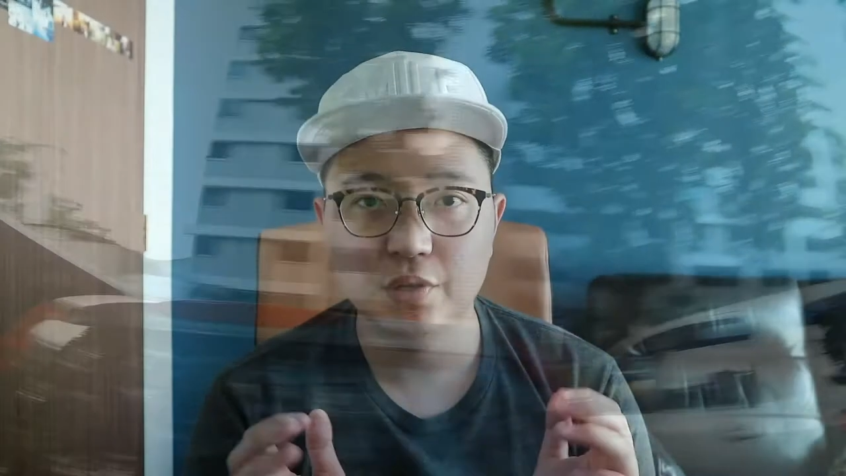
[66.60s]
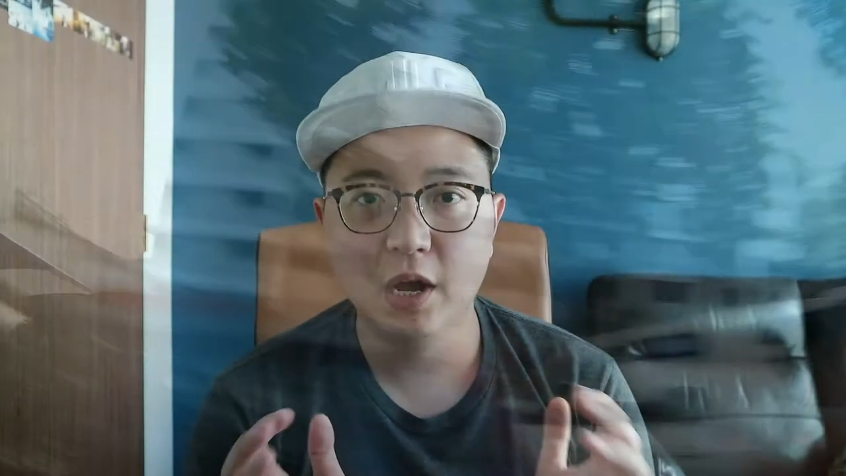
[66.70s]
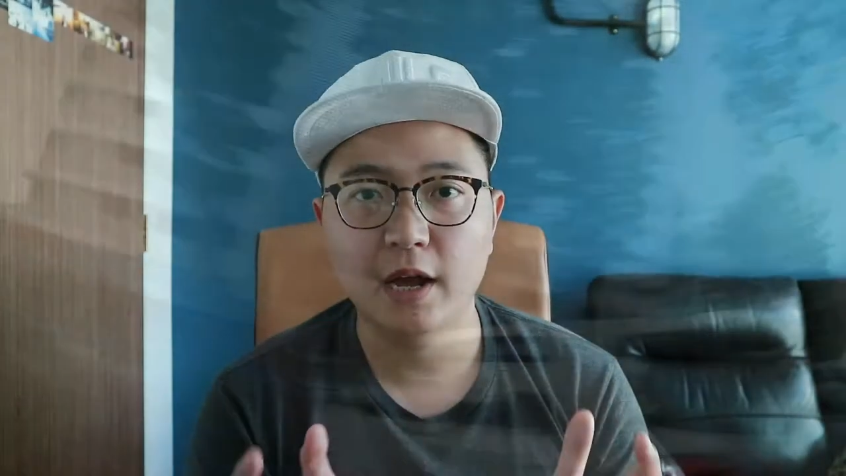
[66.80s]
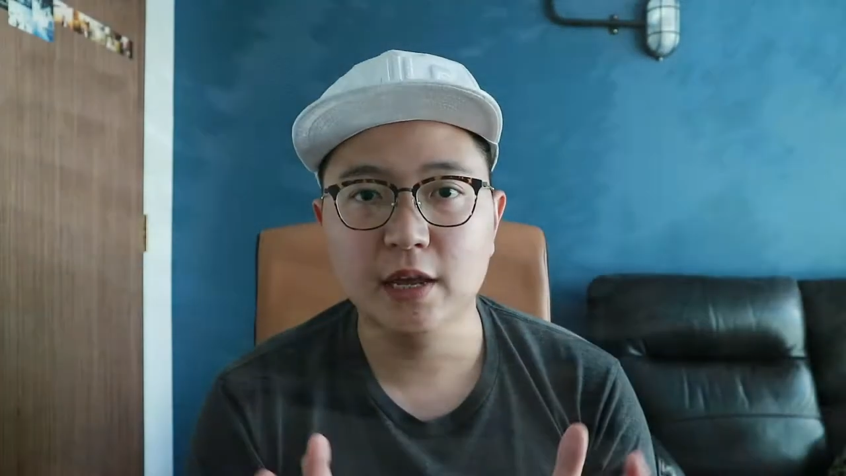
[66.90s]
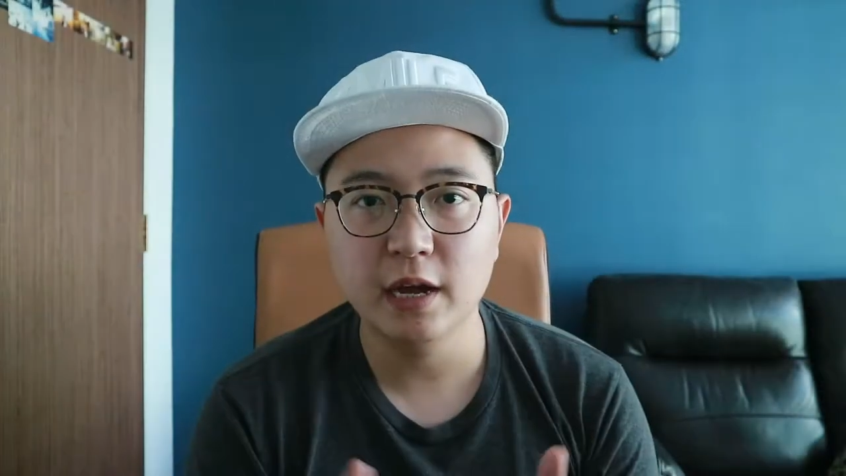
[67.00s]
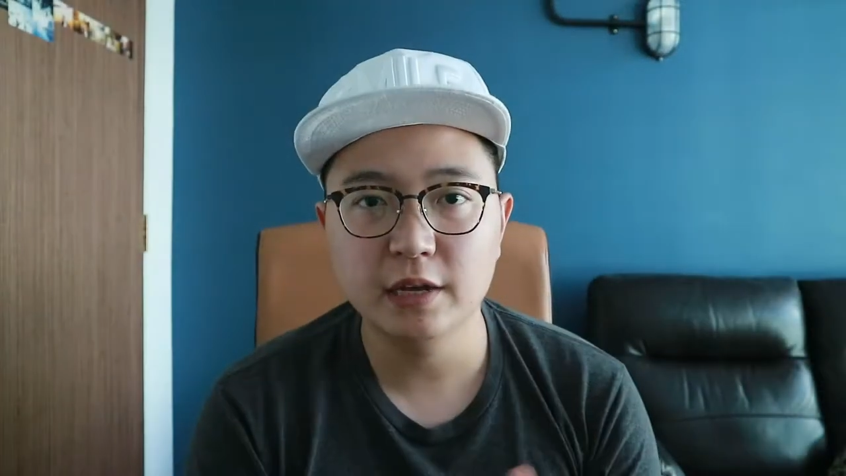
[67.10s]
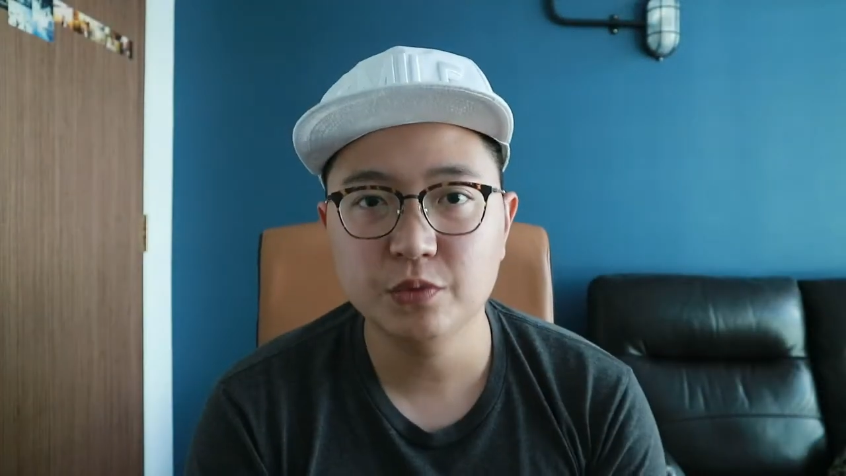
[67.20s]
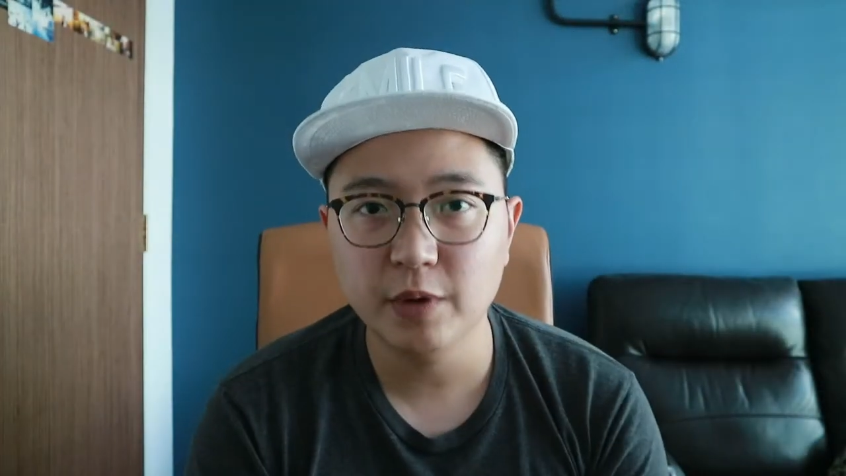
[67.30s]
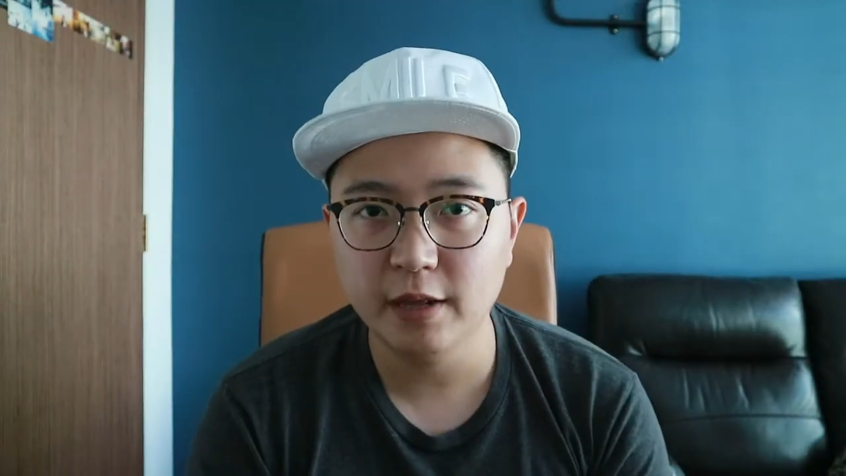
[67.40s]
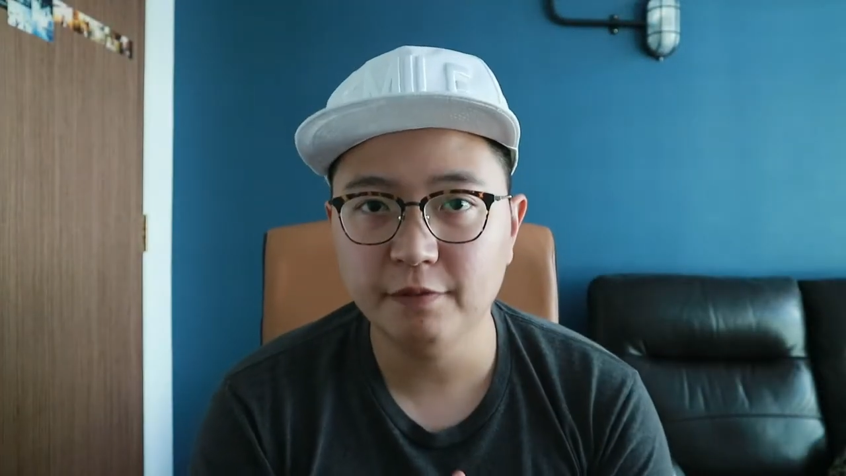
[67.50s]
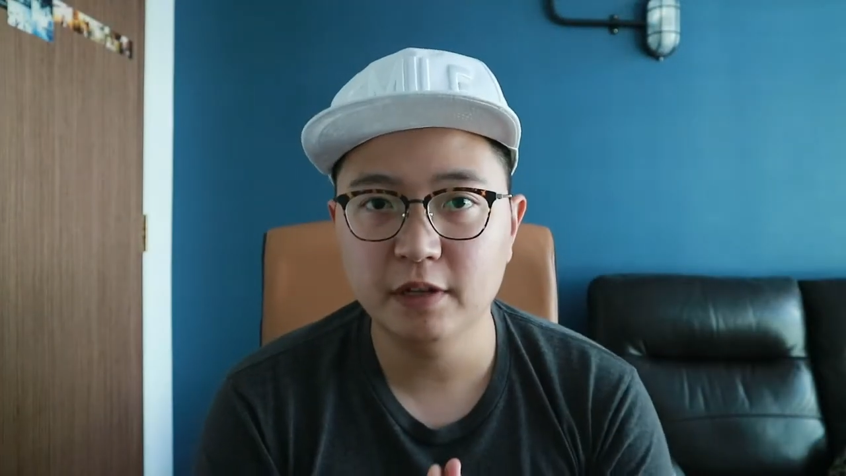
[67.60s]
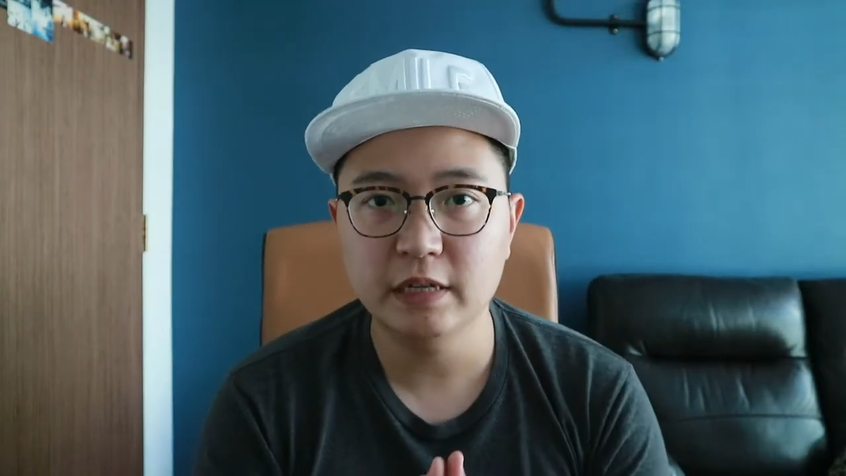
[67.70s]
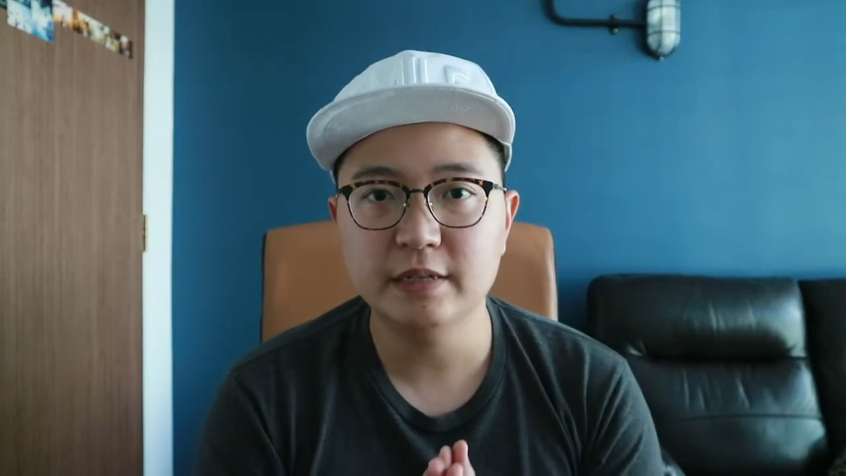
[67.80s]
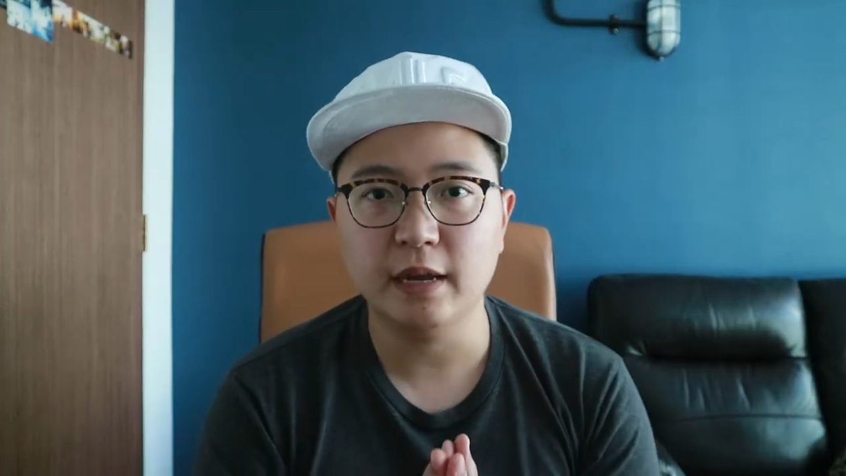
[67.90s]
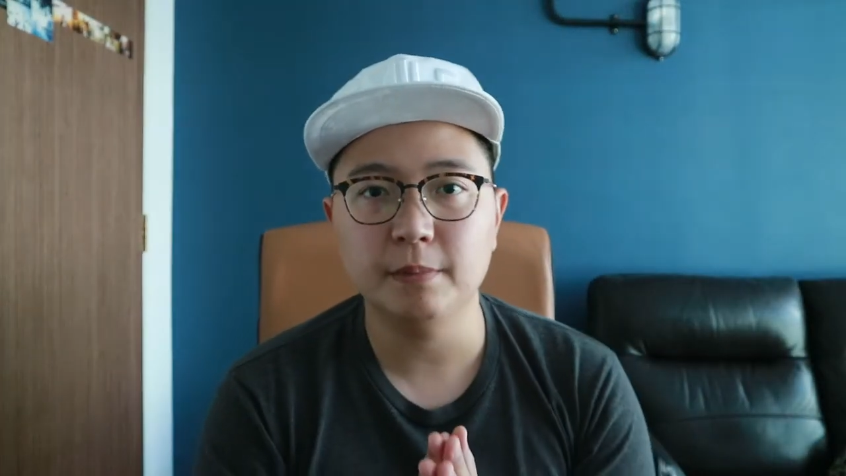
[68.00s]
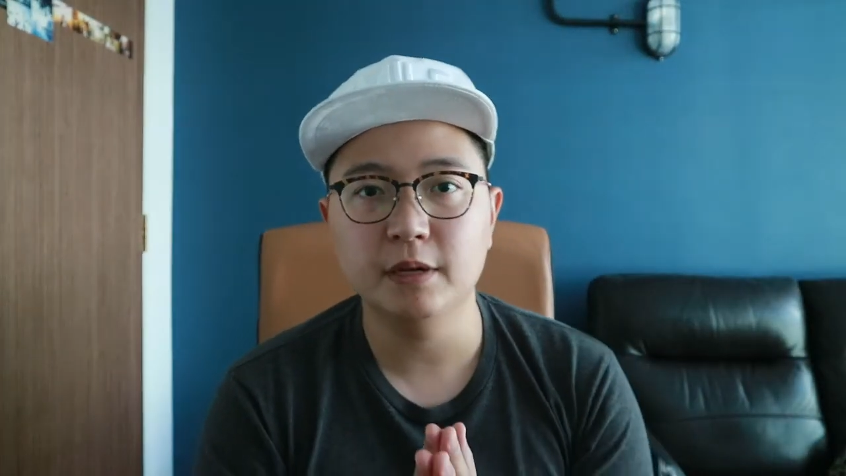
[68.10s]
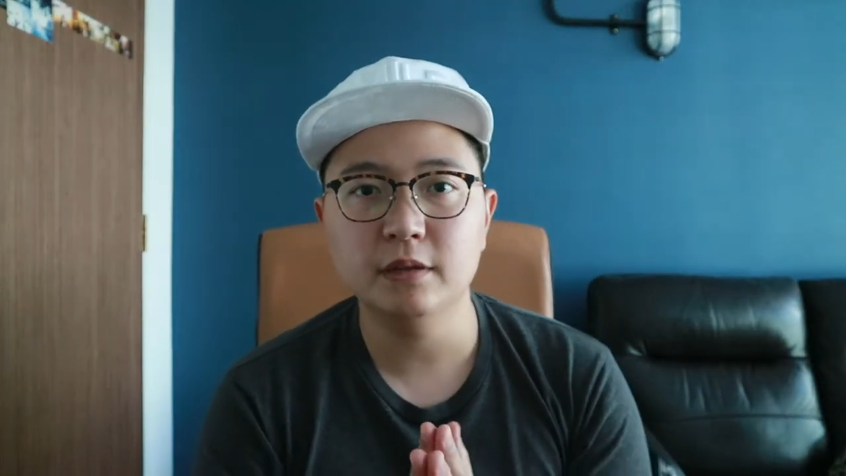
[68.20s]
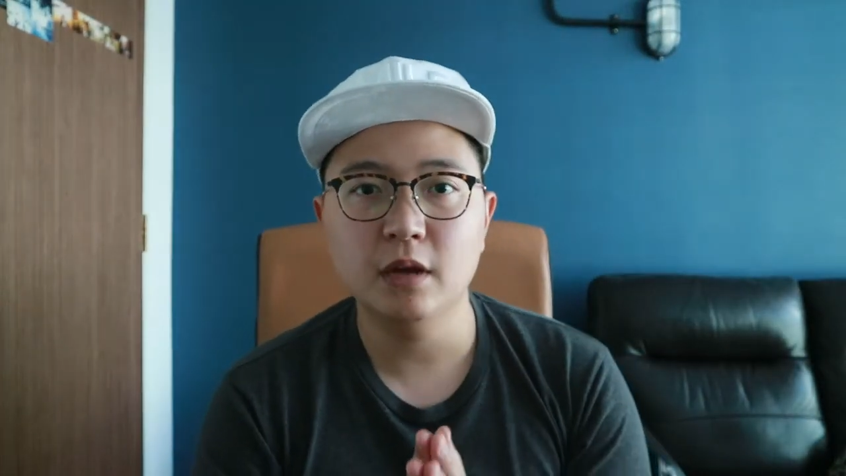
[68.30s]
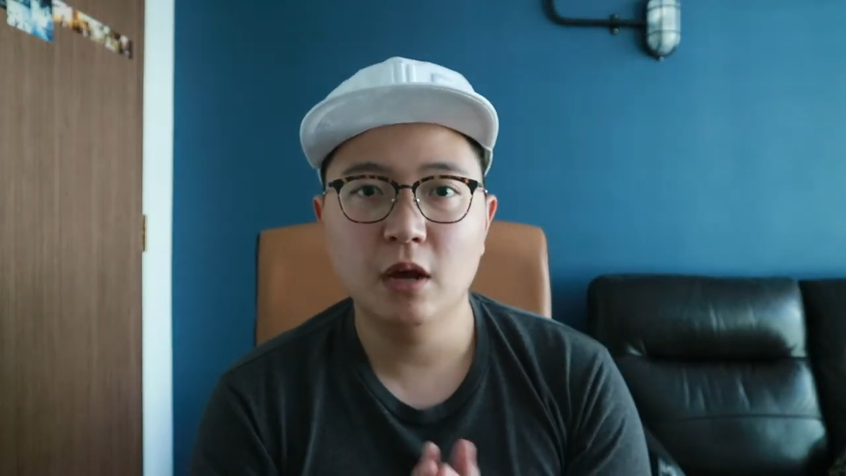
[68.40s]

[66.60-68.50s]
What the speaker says: so hi guys, right after this segment,